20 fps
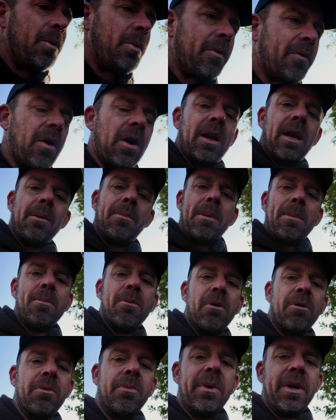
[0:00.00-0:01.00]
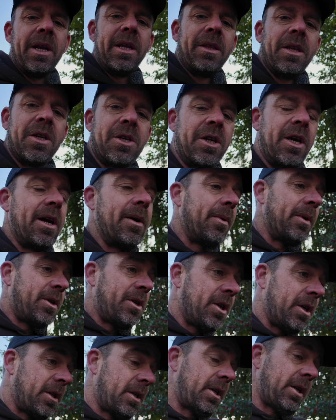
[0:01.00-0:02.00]
We've got a little bit more than we need this year,
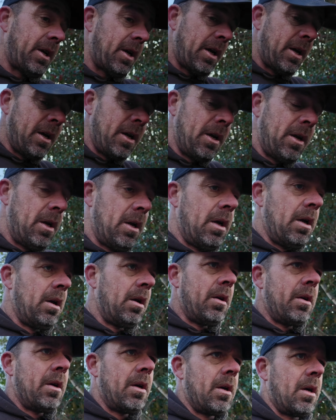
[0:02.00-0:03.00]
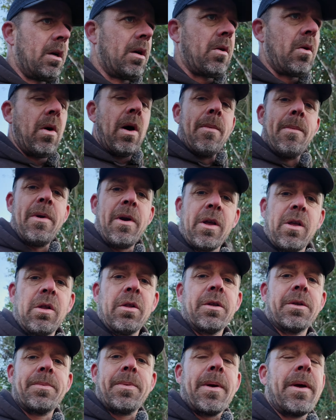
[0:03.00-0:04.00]
which is quite a
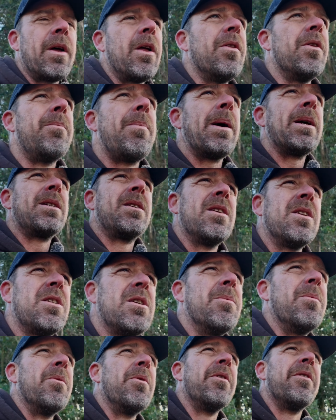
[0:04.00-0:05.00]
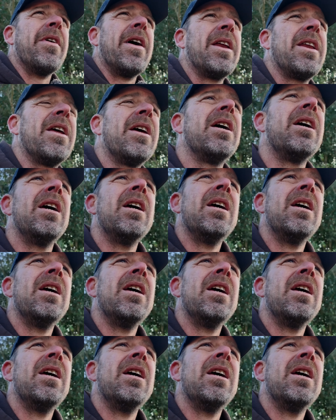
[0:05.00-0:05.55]
miracle on the basis of the summer we've had.